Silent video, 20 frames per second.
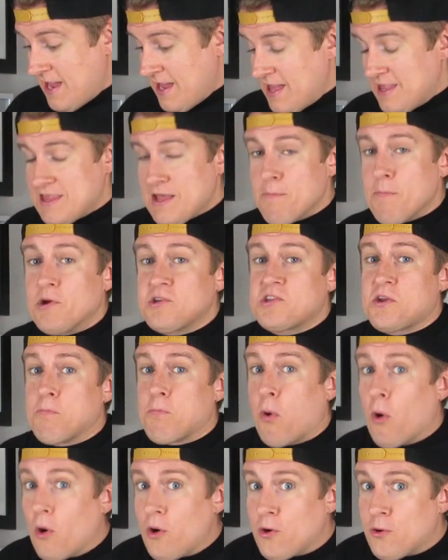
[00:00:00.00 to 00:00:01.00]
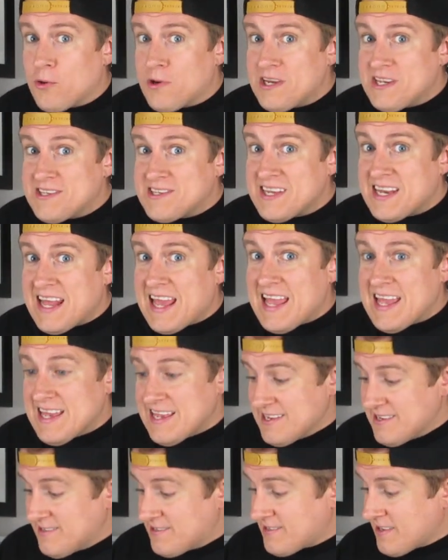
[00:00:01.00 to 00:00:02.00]
The most important reason
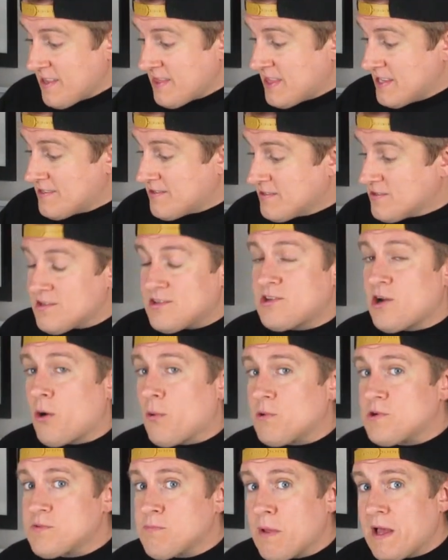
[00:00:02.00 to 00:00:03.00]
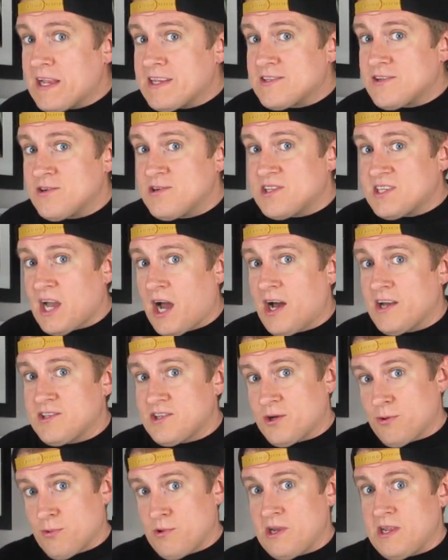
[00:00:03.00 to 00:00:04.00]
is this is a Star Wars Black Series Koska
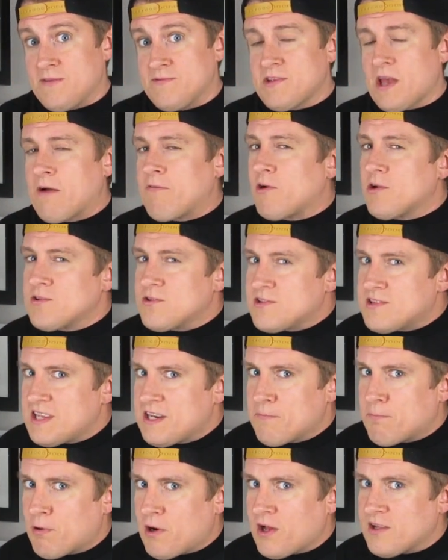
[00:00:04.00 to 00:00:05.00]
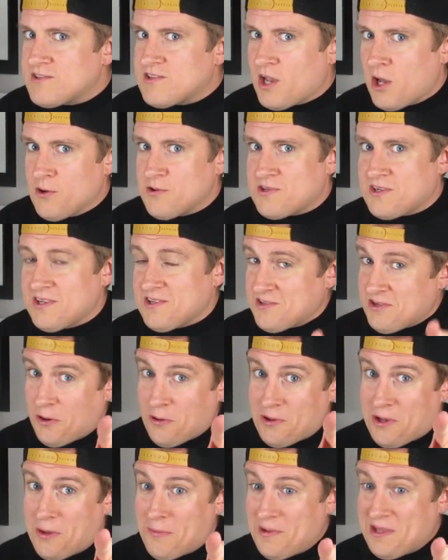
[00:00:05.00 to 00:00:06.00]
Reeves. I've also seen it pronounced Koskas. Don't
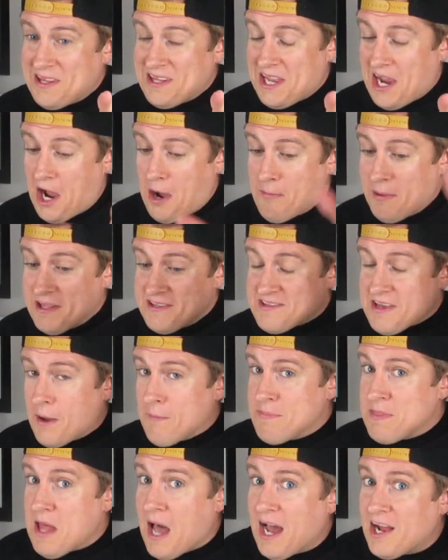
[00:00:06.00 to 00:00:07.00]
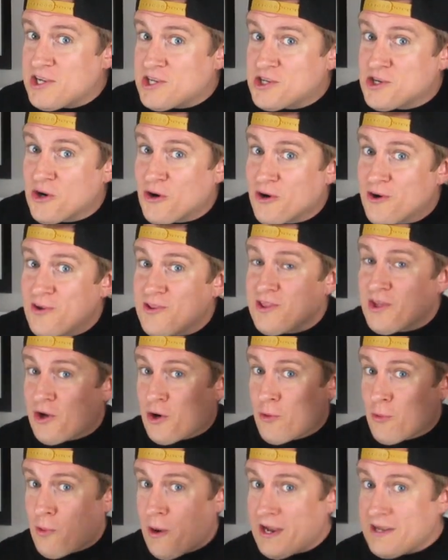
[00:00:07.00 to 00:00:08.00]
kill me in the comments. I'm not sure the
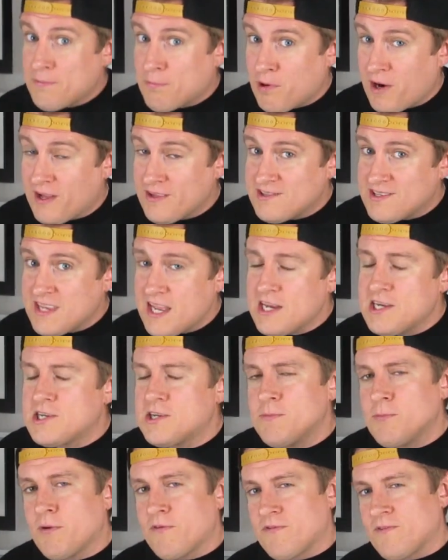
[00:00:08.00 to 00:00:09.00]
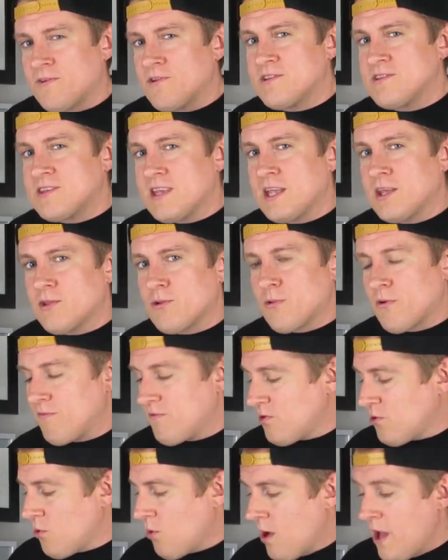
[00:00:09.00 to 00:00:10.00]
correct pronunciation, but for the sake of the
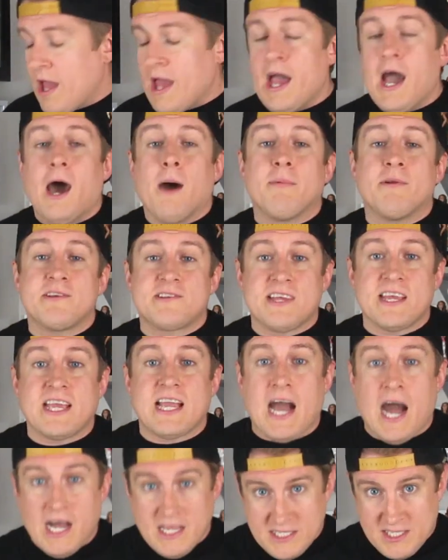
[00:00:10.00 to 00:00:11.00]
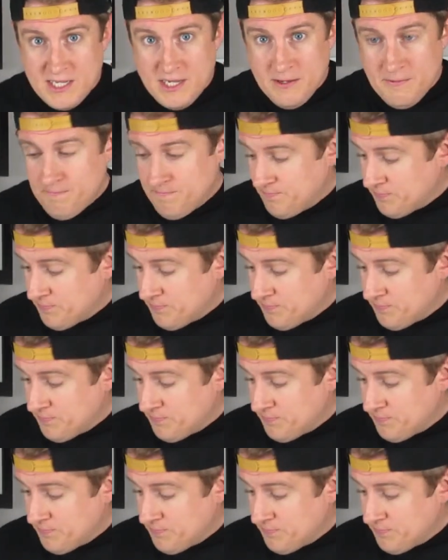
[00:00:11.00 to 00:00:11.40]
review, I'm going to say Koska.